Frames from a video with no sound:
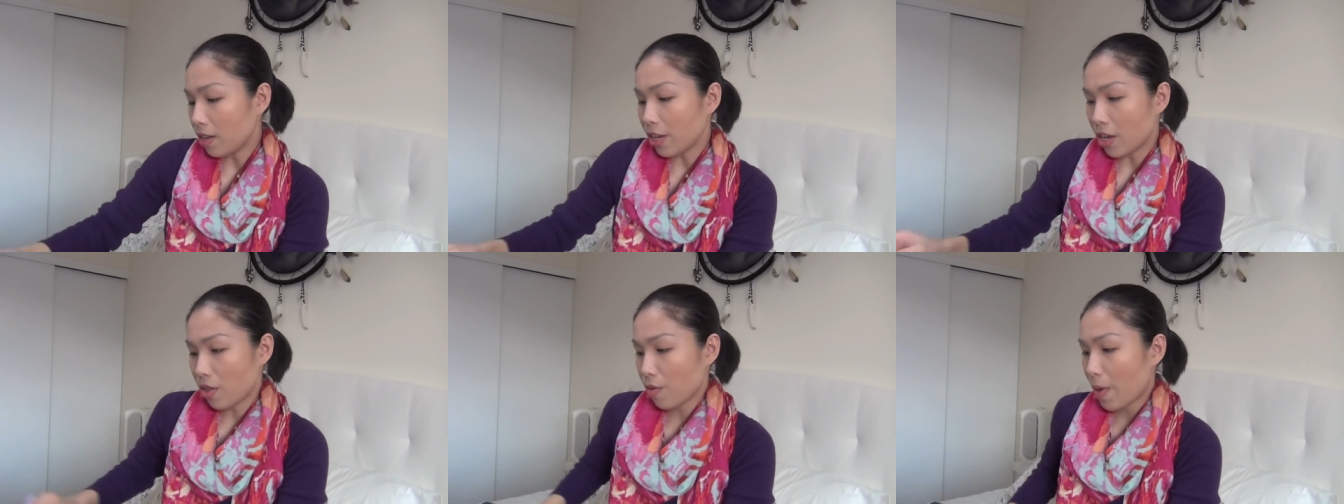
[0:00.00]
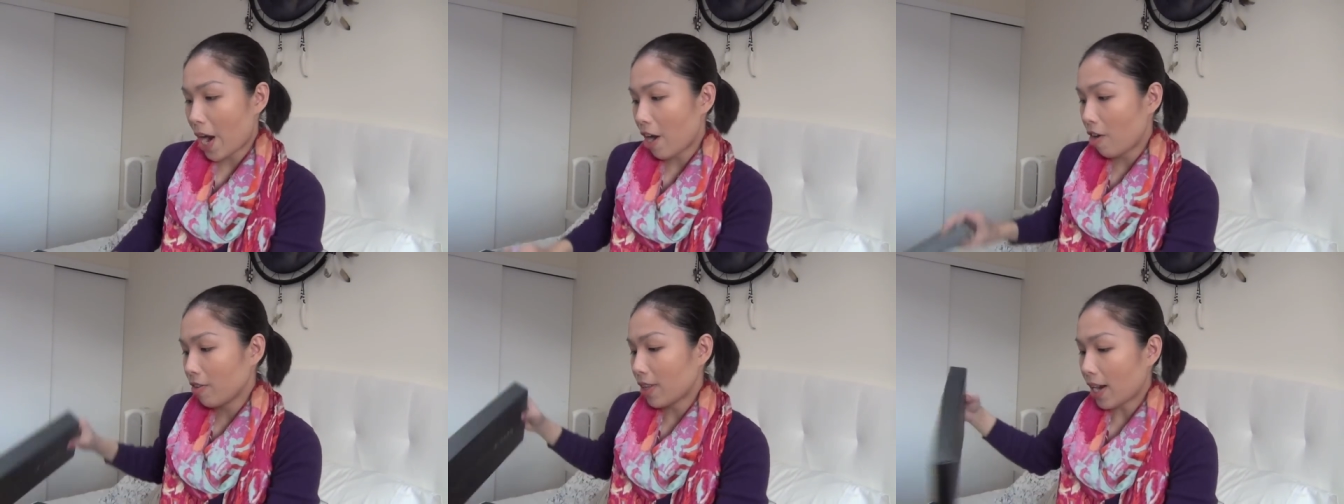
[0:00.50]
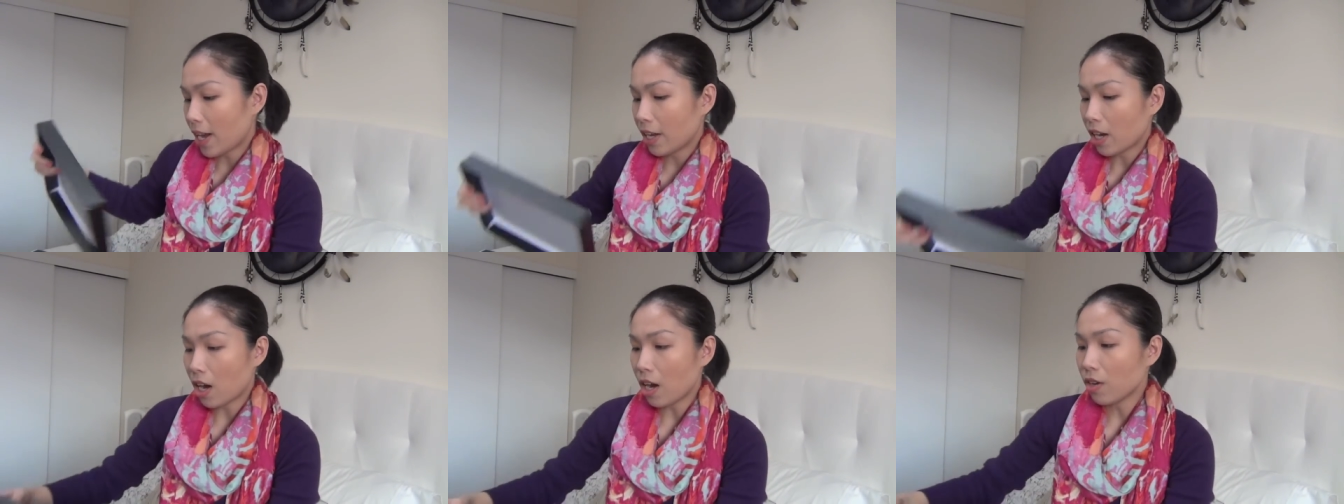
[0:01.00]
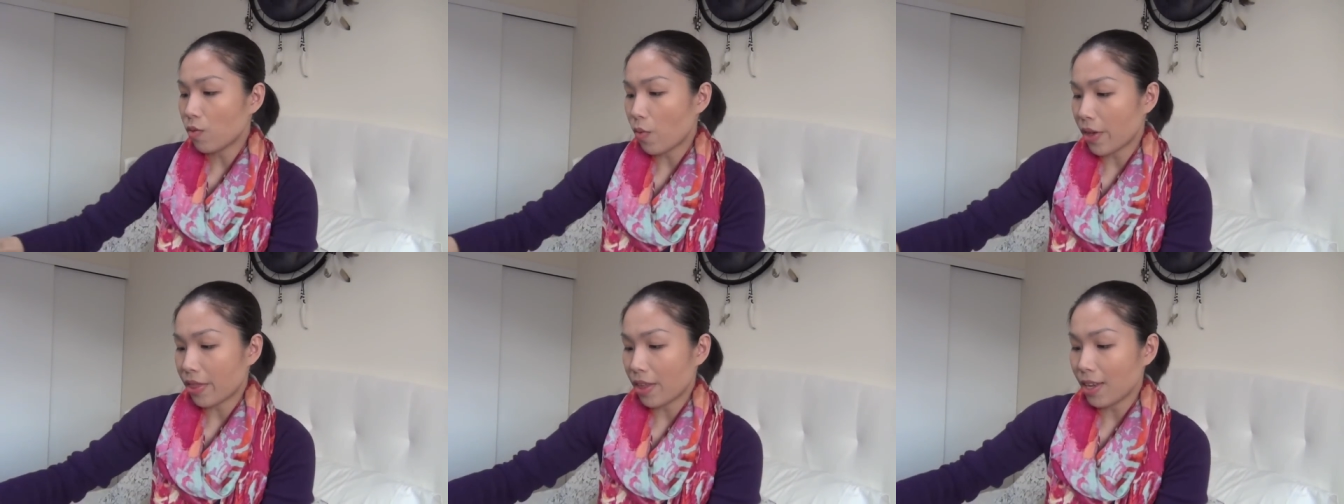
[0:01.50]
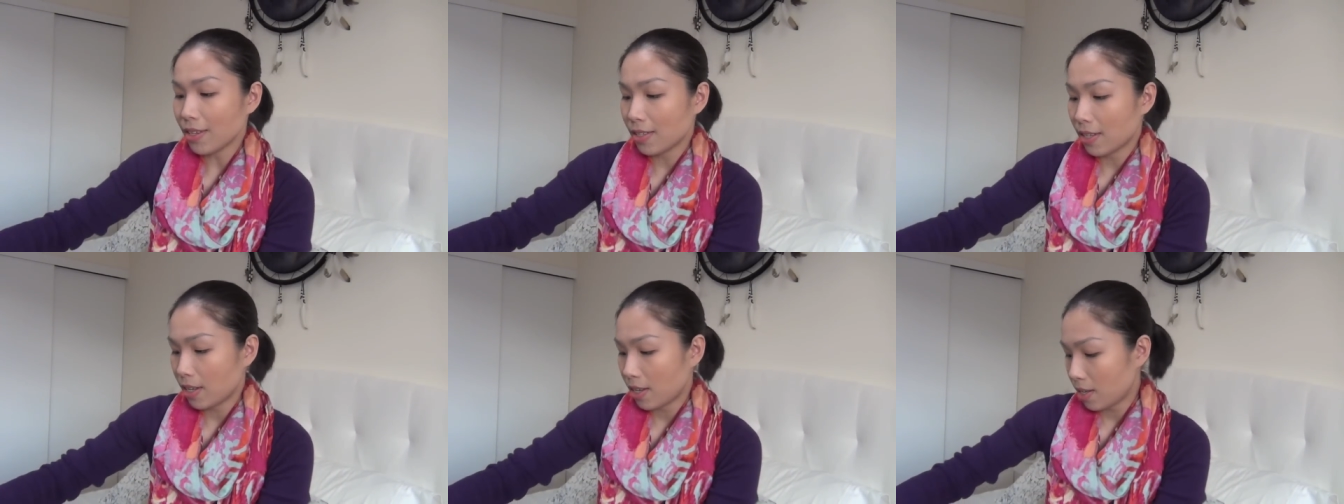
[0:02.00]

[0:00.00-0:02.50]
the other pair that I got with this